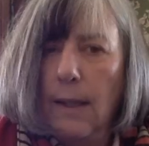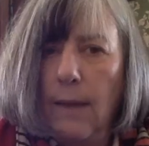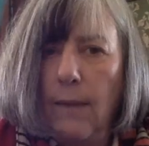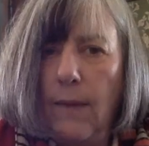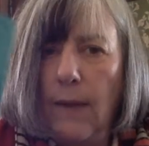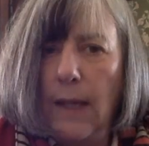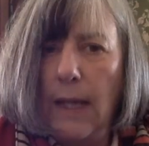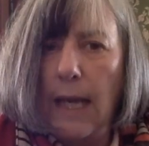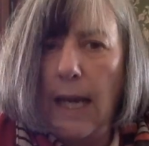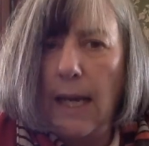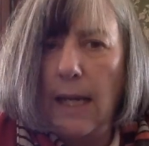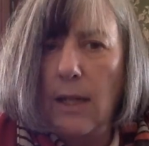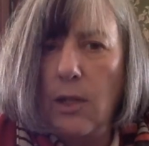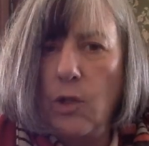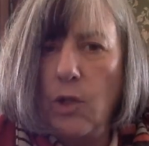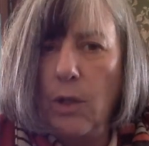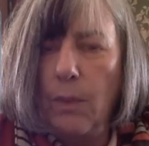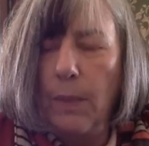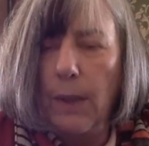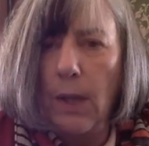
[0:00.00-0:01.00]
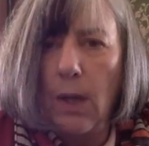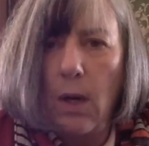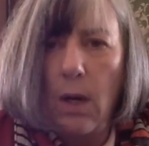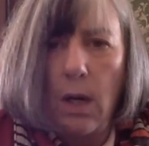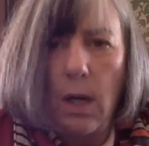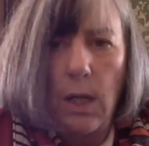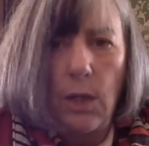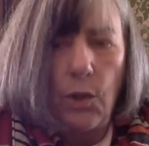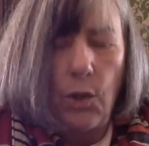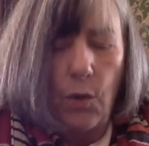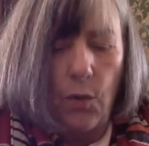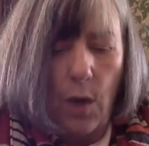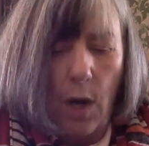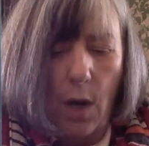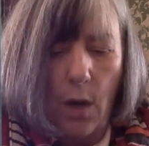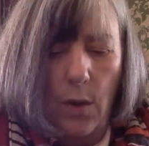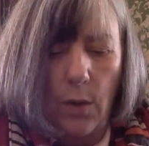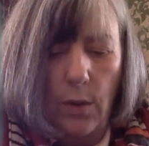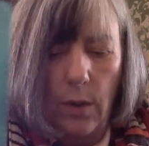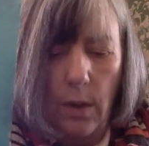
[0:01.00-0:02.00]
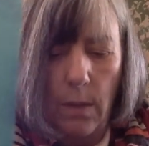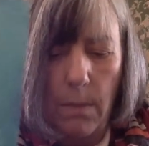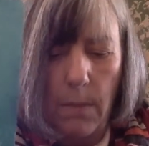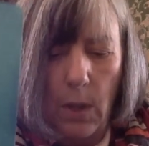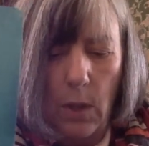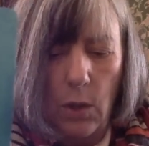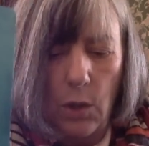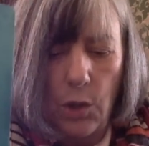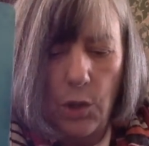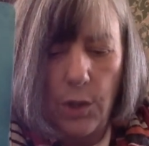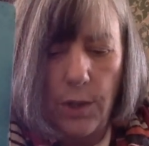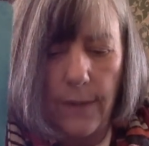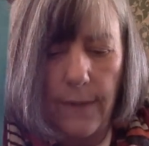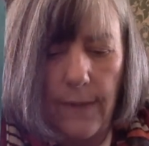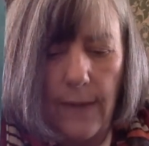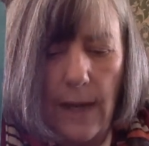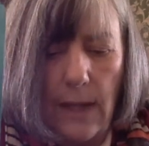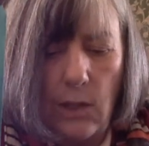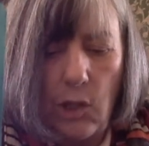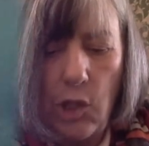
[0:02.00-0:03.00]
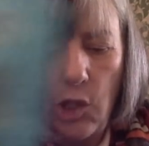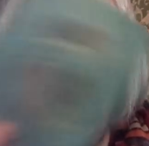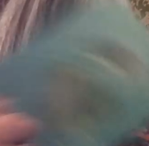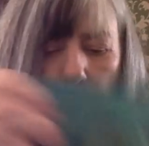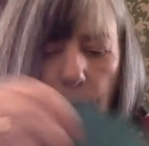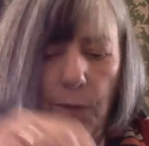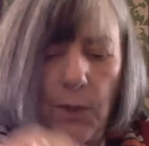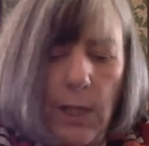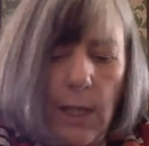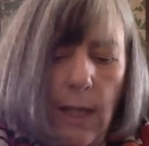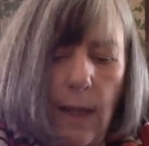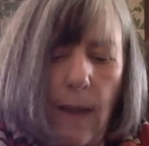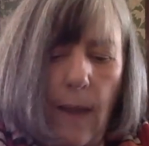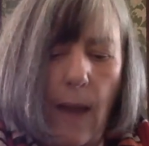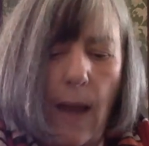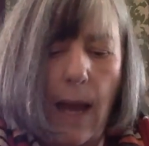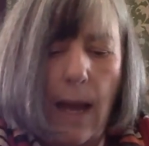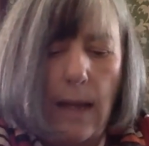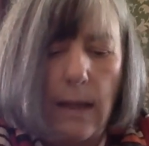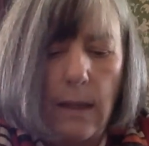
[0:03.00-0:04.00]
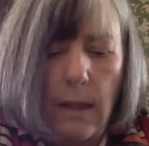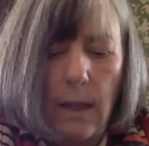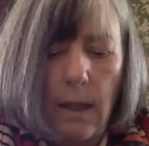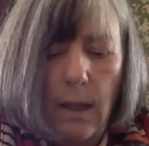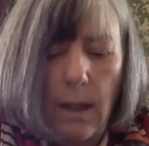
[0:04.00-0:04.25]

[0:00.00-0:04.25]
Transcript: the energy behind your own emotions and shifting that